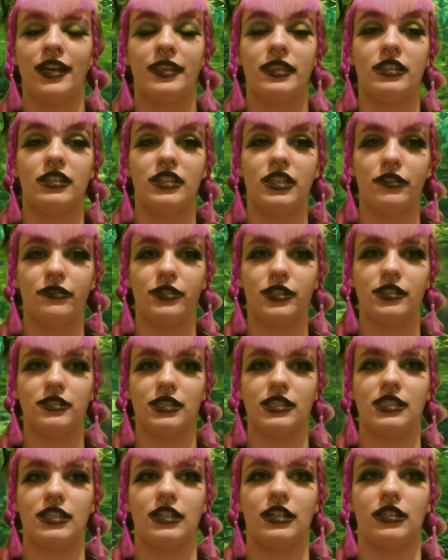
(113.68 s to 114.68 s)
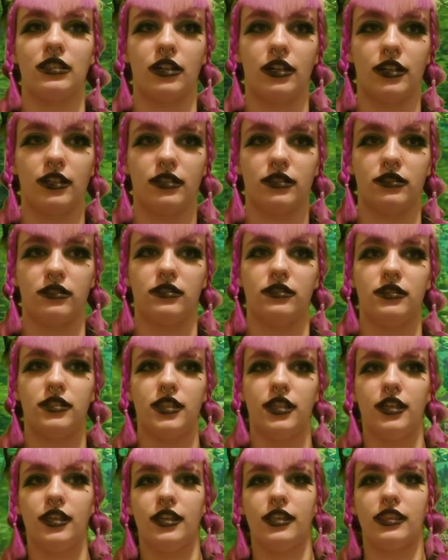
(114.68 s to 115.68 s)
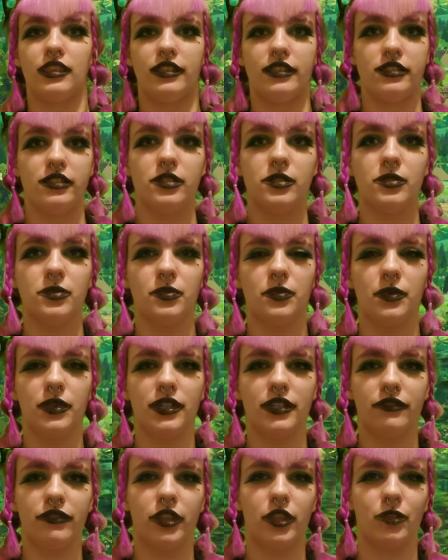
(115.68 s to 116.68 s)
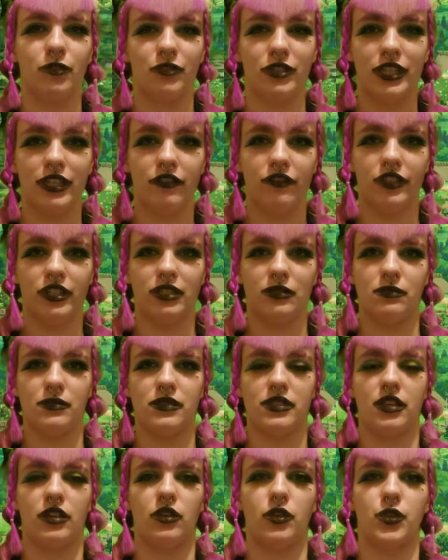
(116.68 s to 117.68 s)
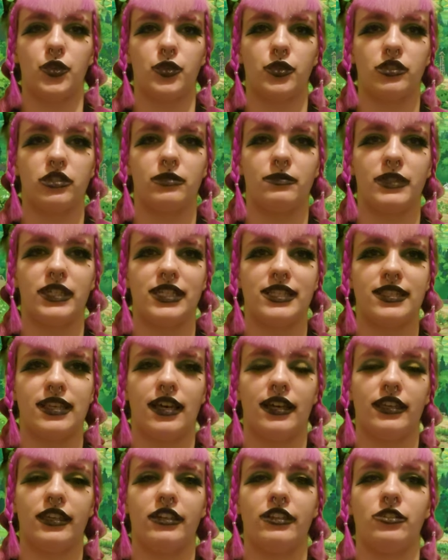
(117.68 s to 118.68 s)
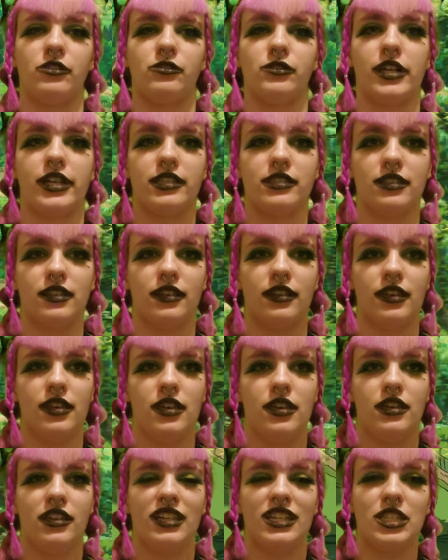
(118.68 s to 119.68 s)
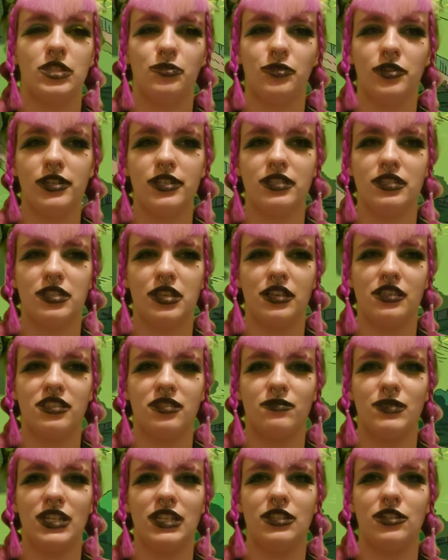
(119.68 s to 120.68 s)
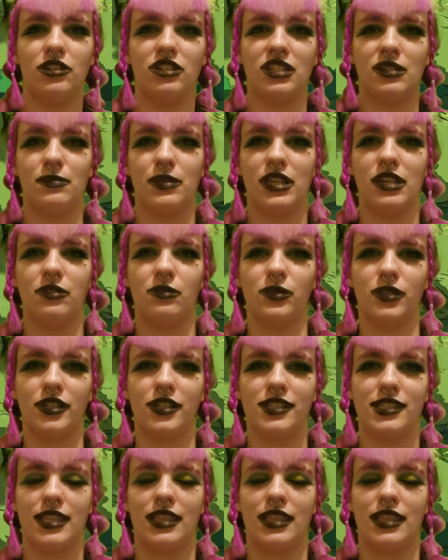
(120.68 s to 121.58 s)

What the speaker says: The difference is colossal. This is one of three films that Goro Miyazaki directed. His works tend to be notably worse